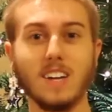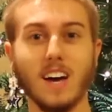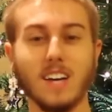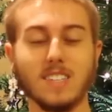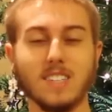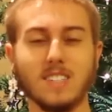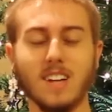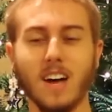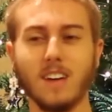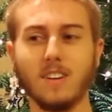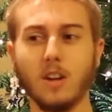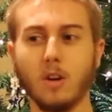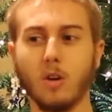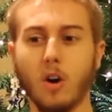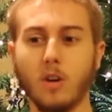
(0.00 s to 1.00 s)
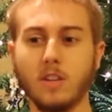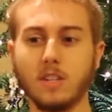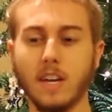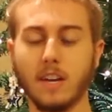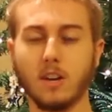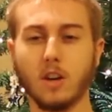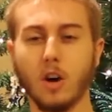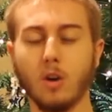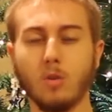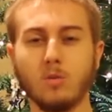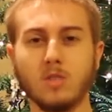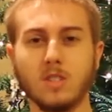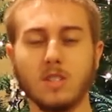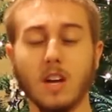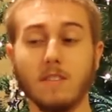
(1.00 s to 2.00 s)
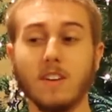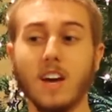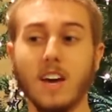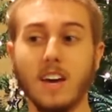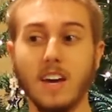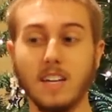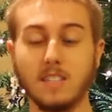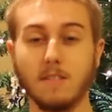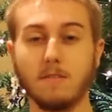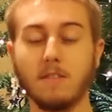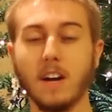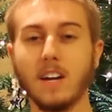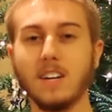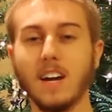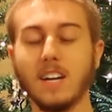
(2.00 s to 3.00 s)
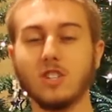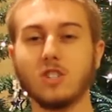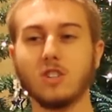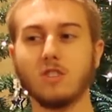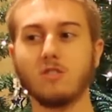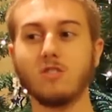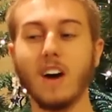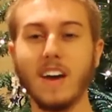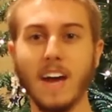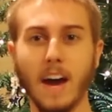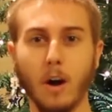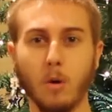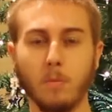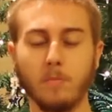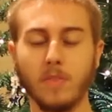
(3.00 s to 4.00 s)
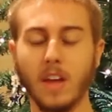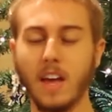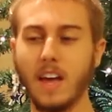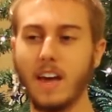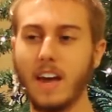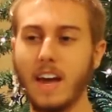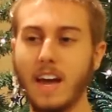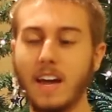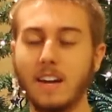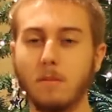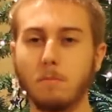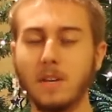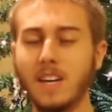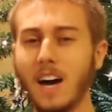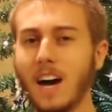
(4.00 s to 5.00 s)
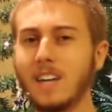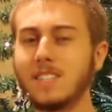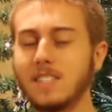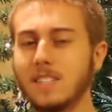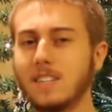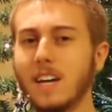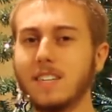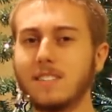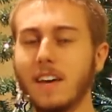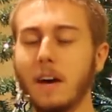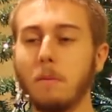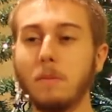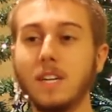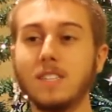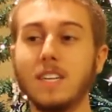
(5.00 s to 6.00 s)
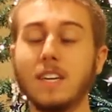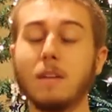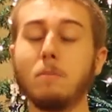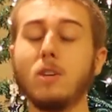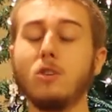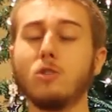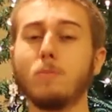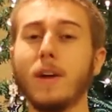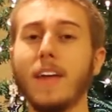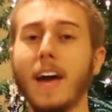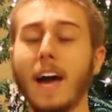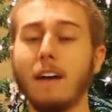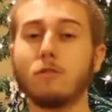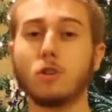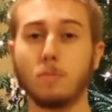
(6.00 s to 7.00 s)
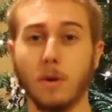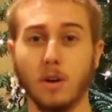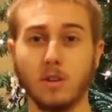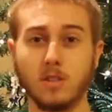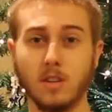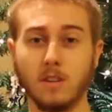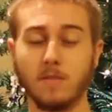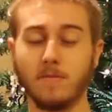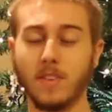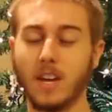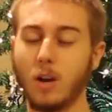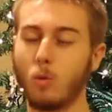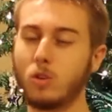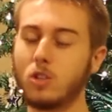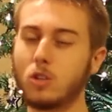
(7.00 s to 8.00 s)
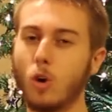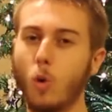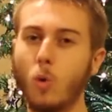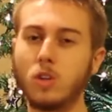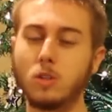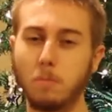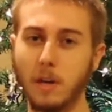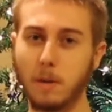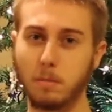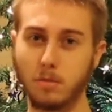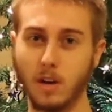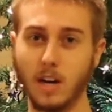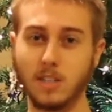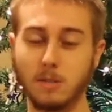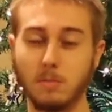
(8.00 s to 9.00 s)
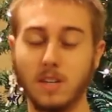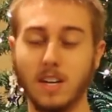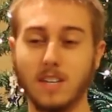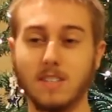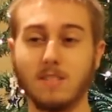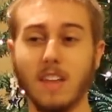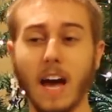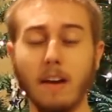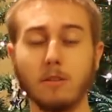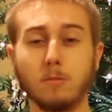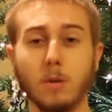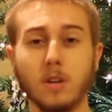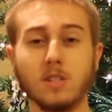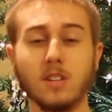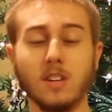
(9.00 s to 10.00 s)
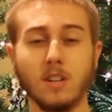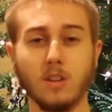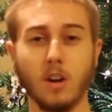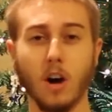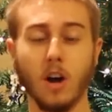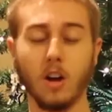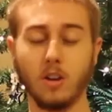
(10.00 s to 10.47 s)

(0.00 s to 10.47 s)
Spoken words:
nice. It's not, all these like codes and stuff. It's a very nice layout. And because it's a nice layout, it means it can be used by the average person, which is always a big plus, because if the average person can,